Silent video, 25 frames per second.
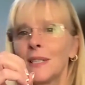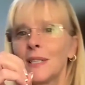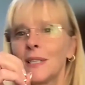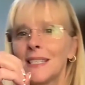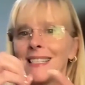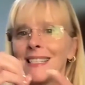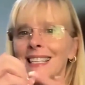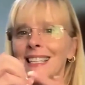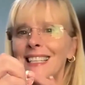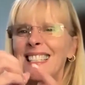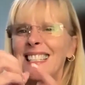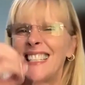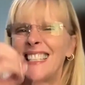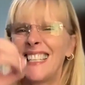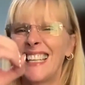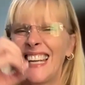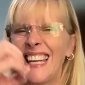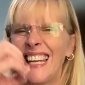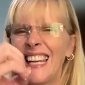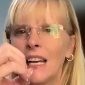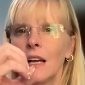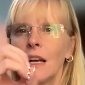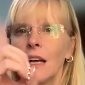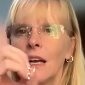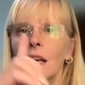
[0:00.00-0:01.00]
it's the
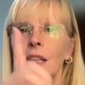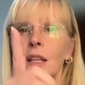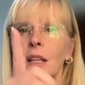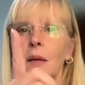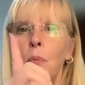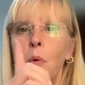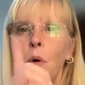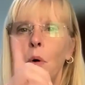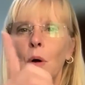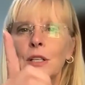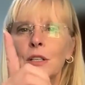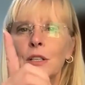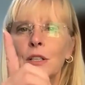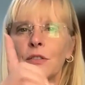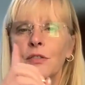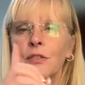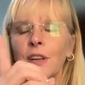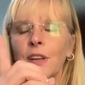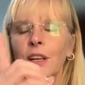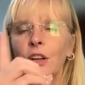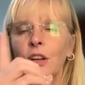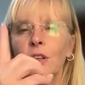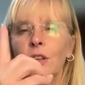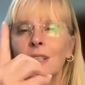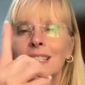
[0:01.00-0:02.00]
D, the pointer
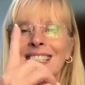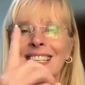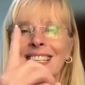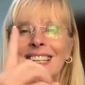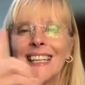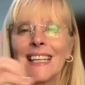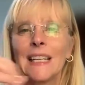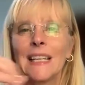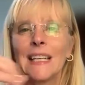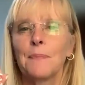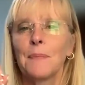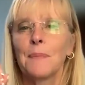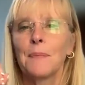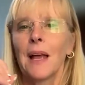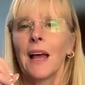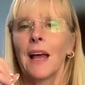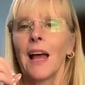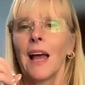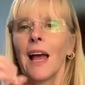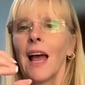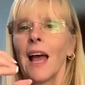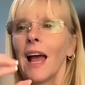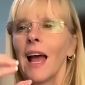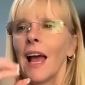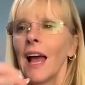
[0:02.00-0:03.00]
finger, D.
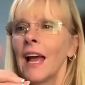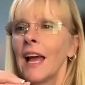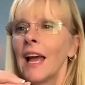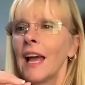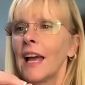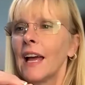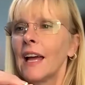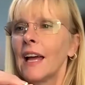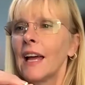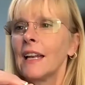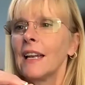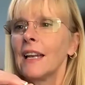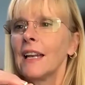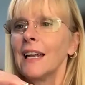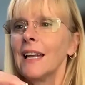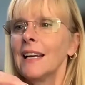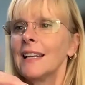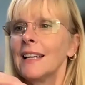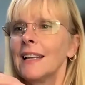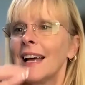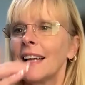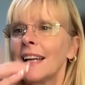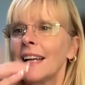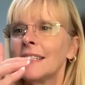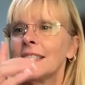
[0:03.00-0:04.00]
And
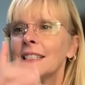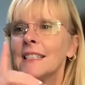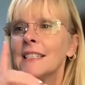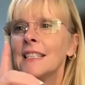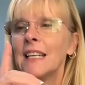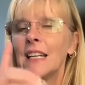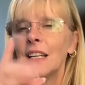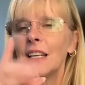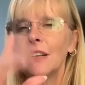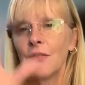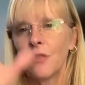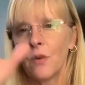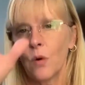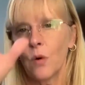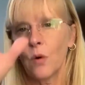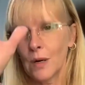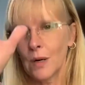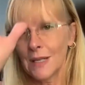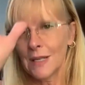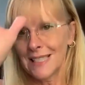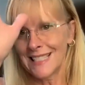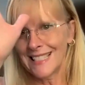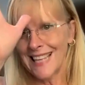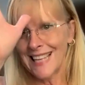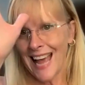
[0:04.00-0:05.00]
that's D for
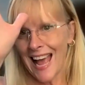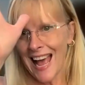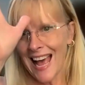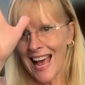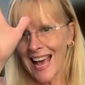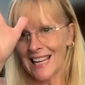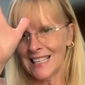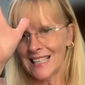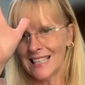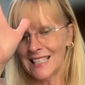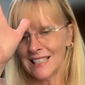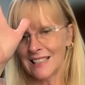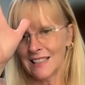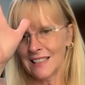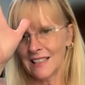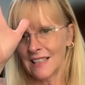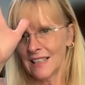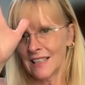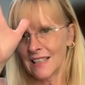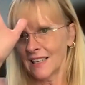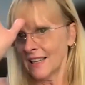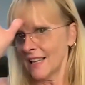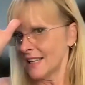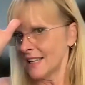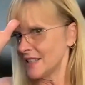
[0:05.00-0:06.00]
dad.
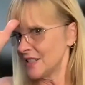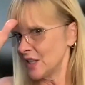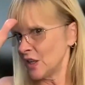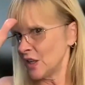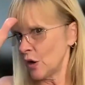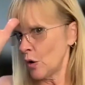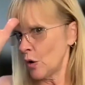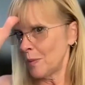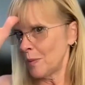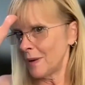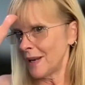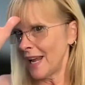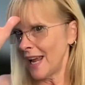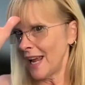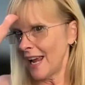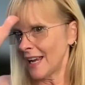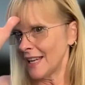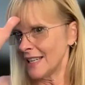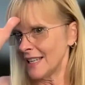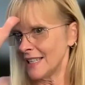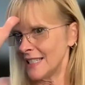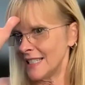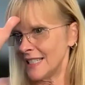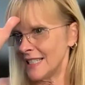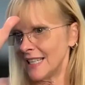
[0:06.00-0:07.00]
And that's the open
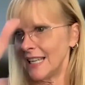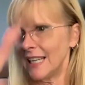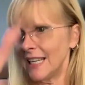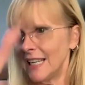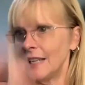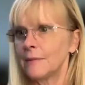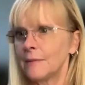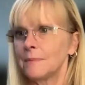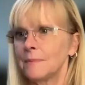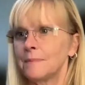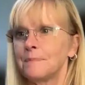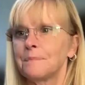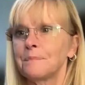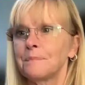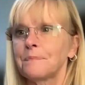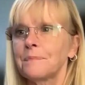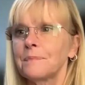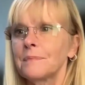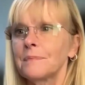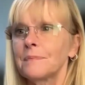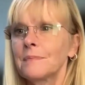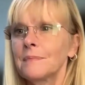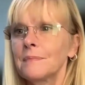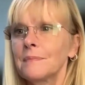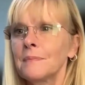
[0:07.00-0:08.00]
hand D.
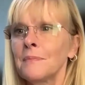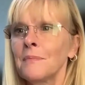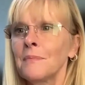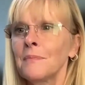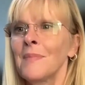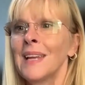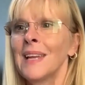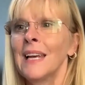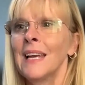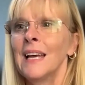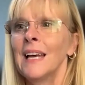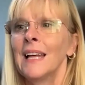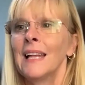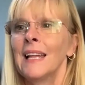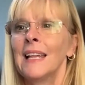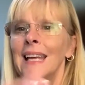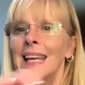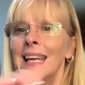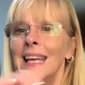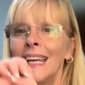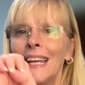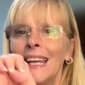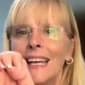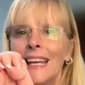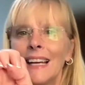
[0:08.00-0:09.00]

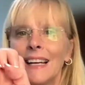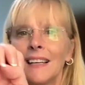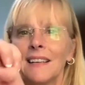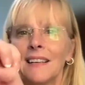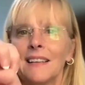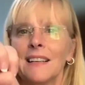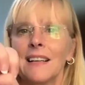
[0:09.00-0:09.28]
E.